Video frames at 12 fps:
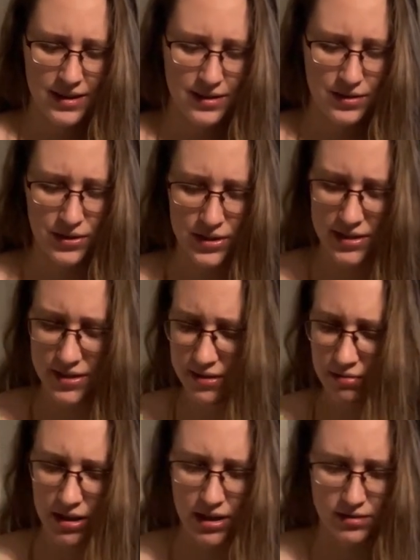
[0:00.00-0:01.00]
They're just,
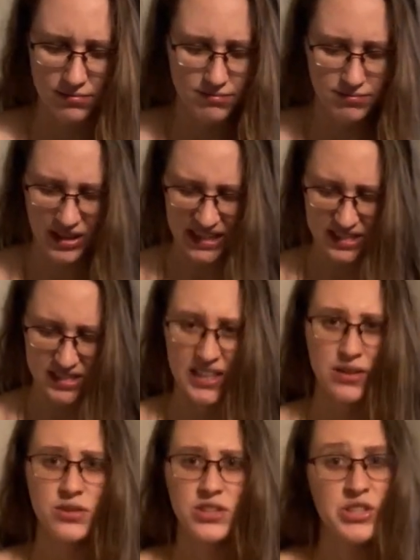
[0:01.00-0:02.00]
you know, like
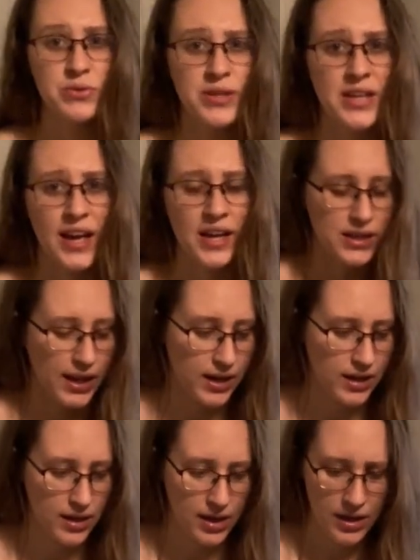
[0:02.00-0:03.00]
sandals you would get like
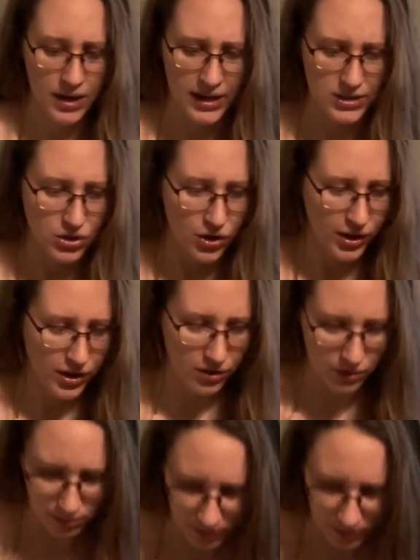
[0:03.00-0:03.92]
at Target or